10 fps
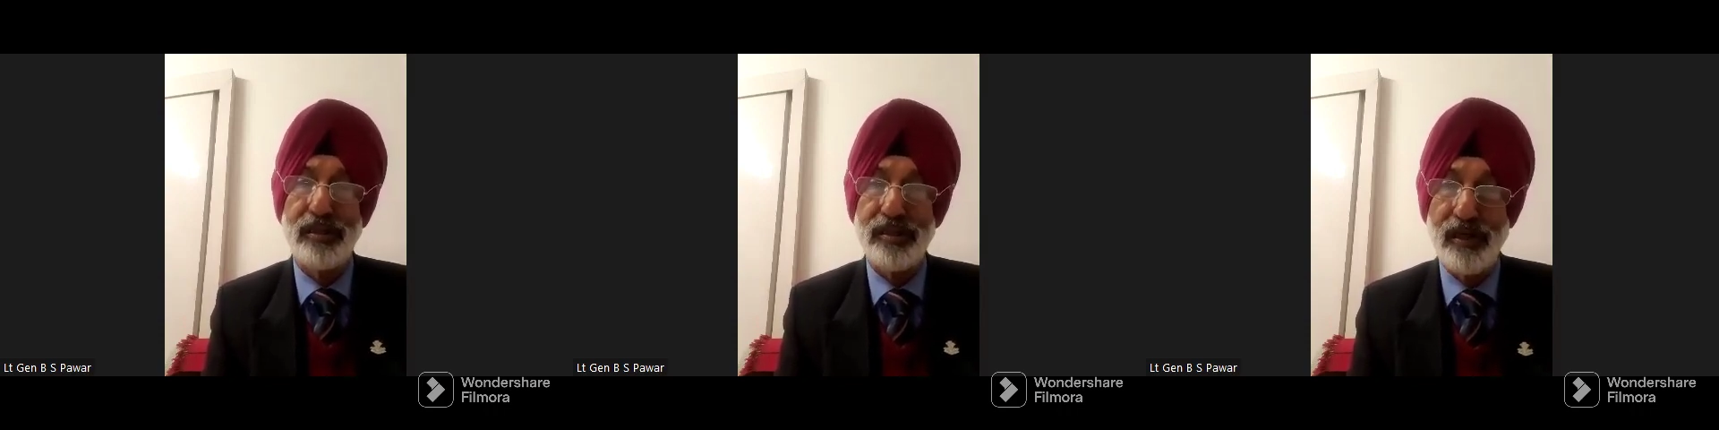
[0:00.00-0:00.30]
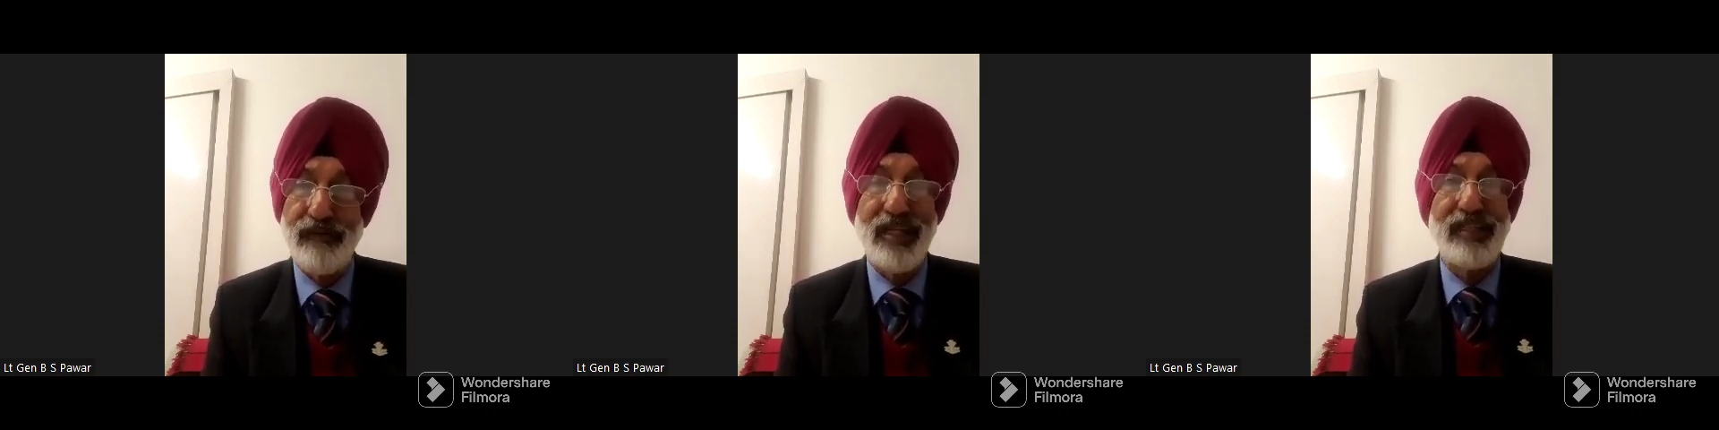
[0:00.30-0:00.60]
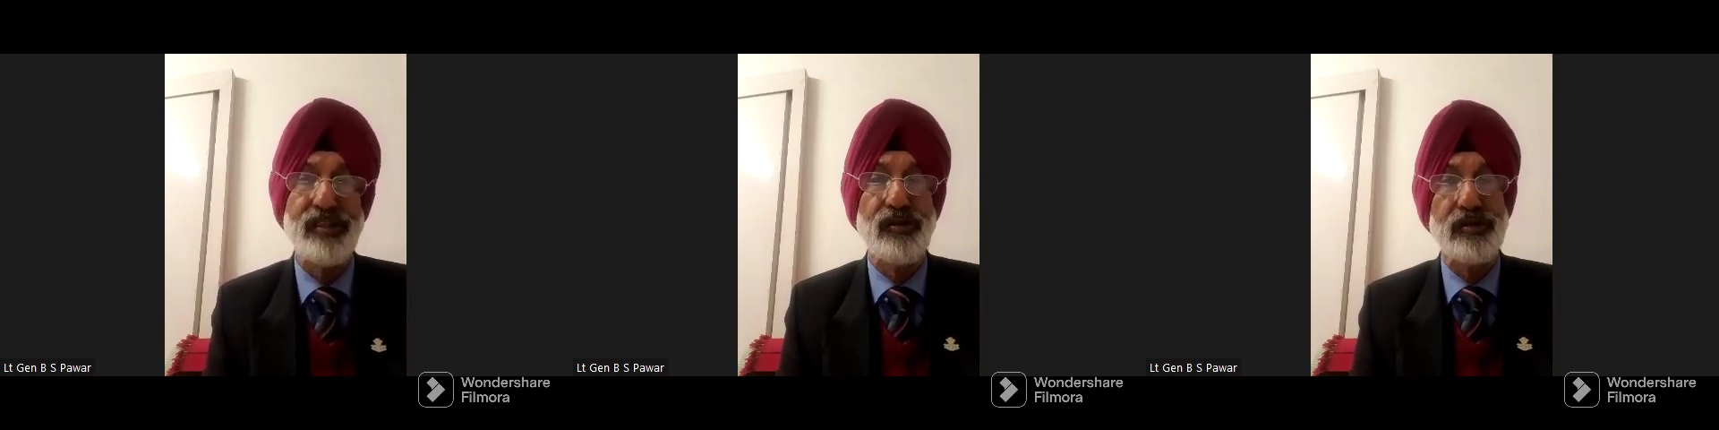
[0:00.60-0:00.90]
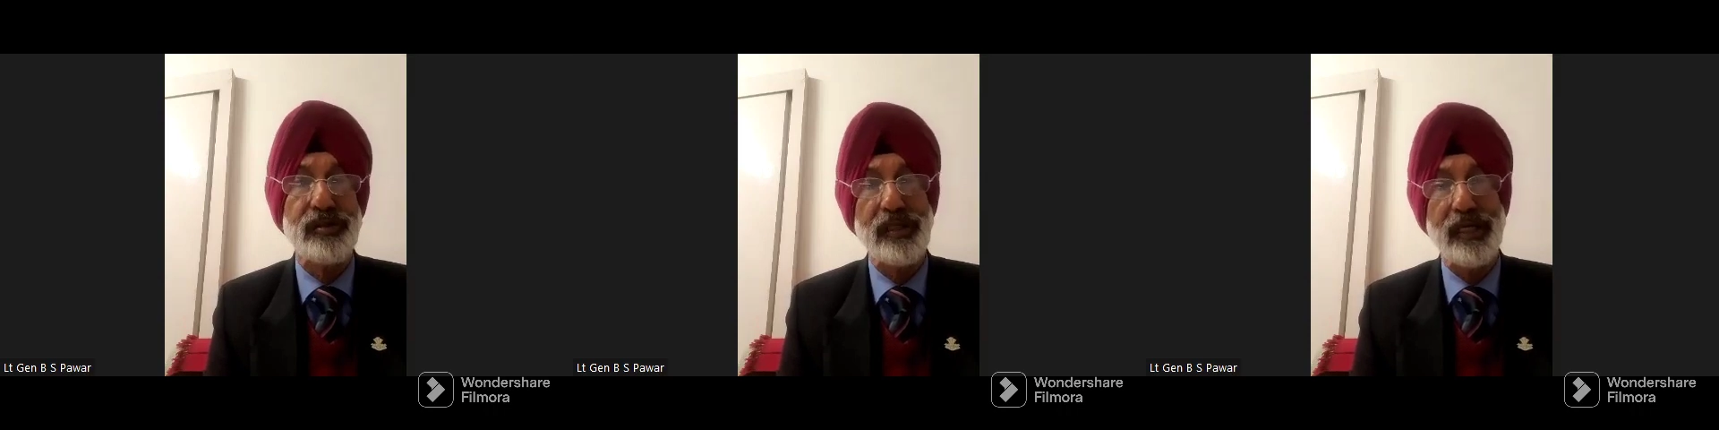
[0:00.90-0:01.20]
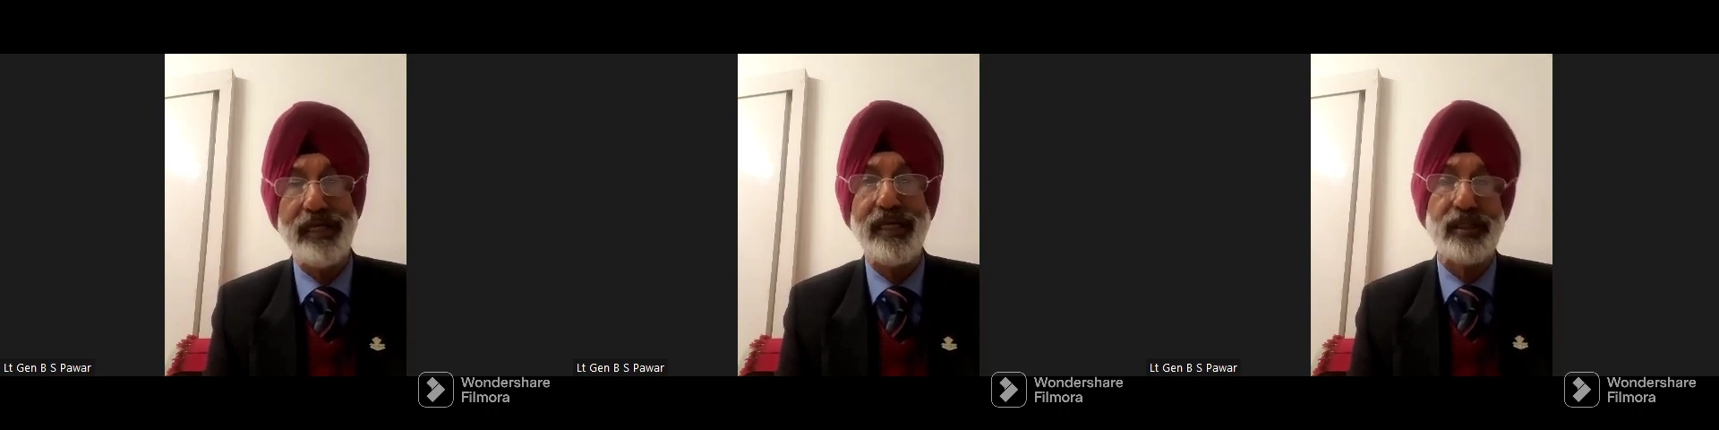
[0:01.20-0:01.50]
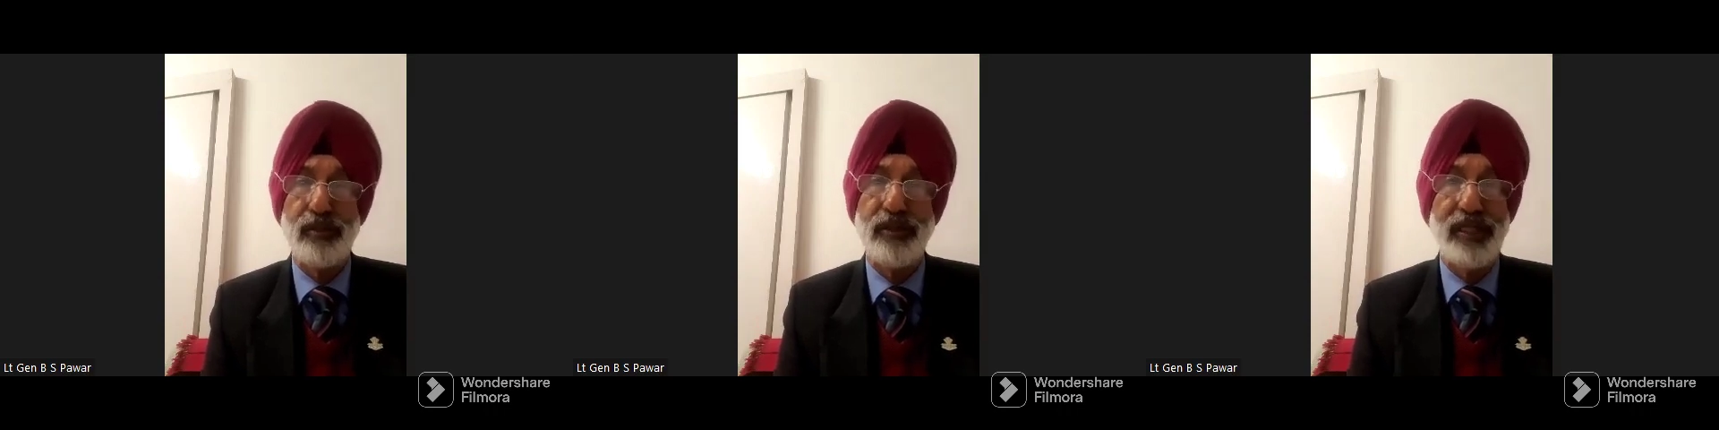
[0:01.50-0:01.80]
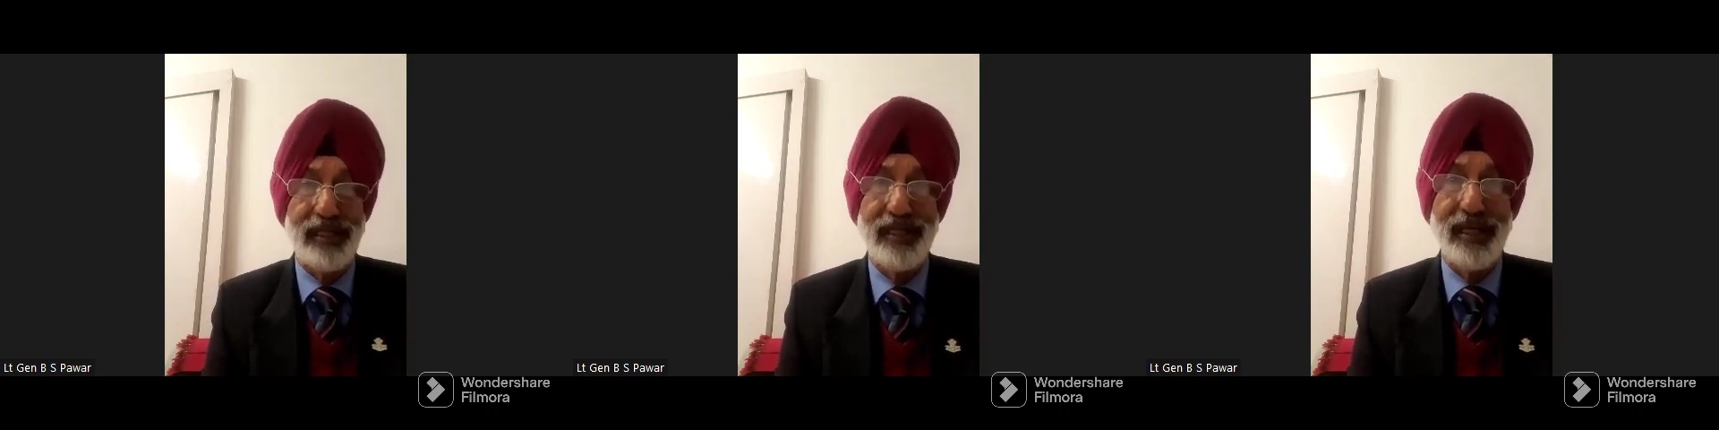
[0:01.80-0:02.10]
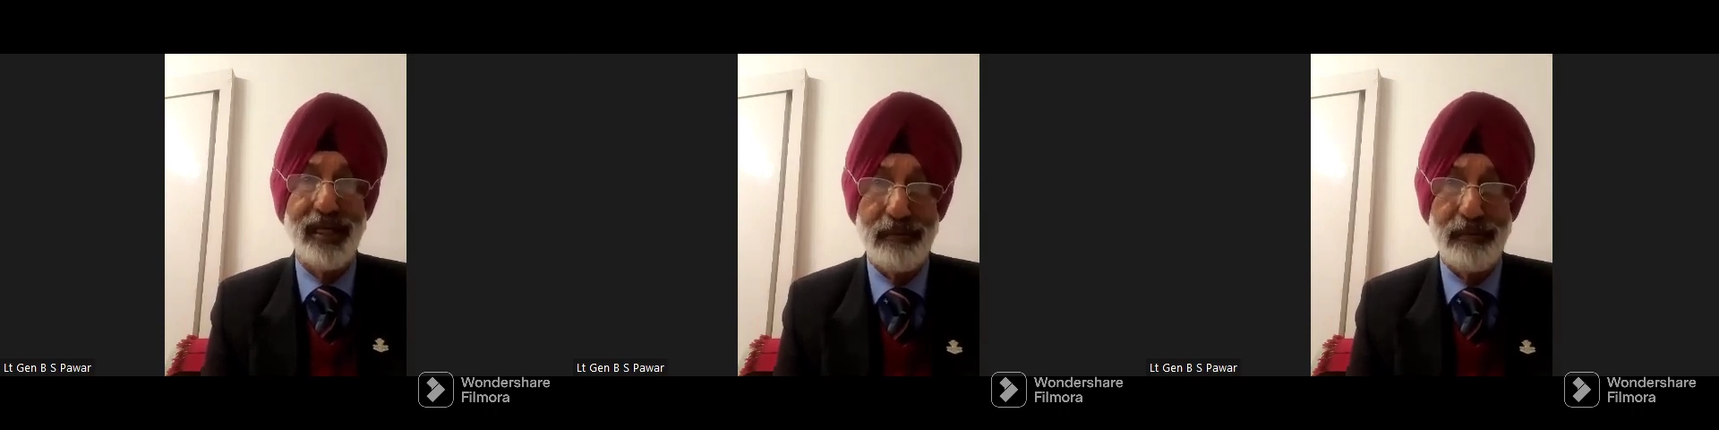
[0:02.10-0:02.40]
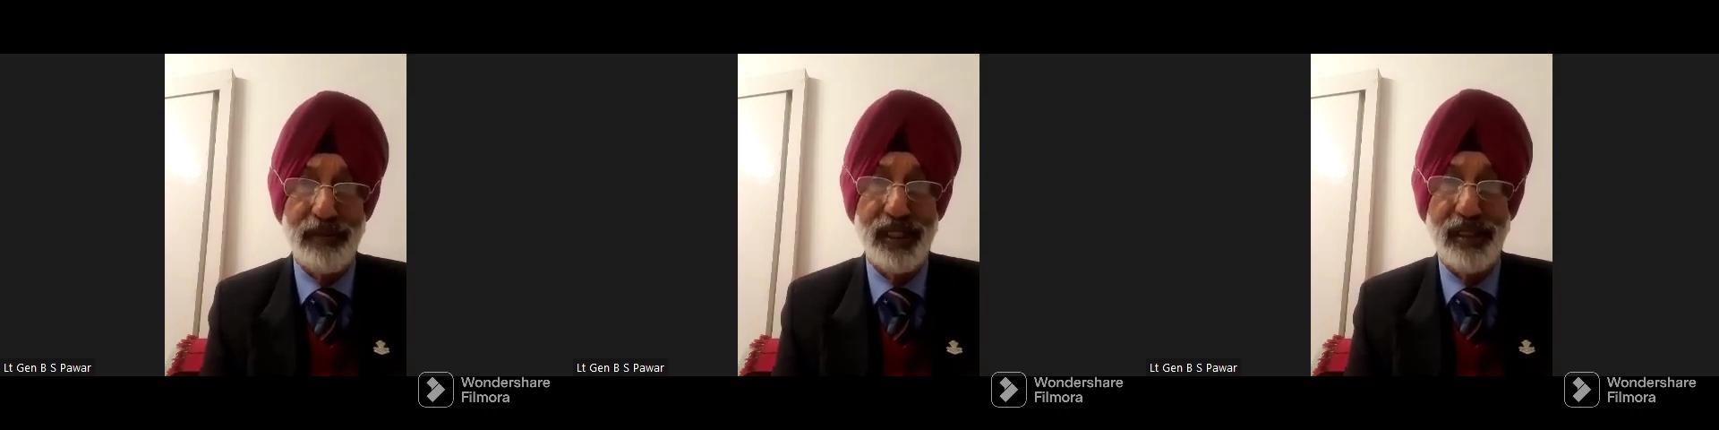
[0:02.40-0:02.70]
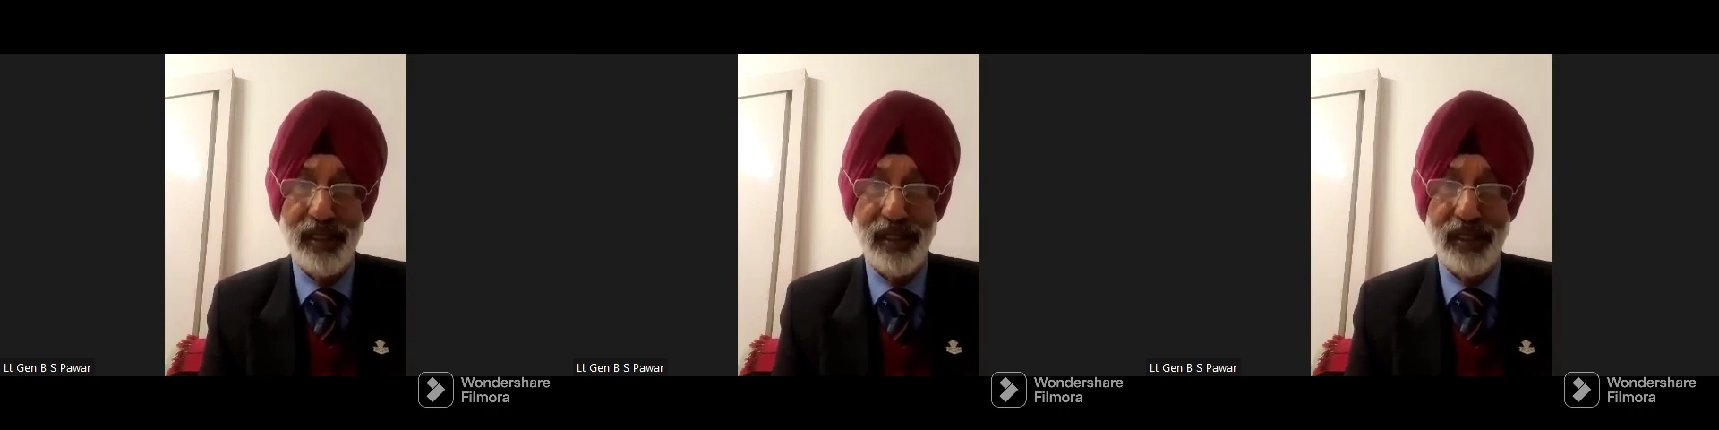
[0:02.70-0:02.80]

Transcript: surveillance drones, it has to be the Indian Army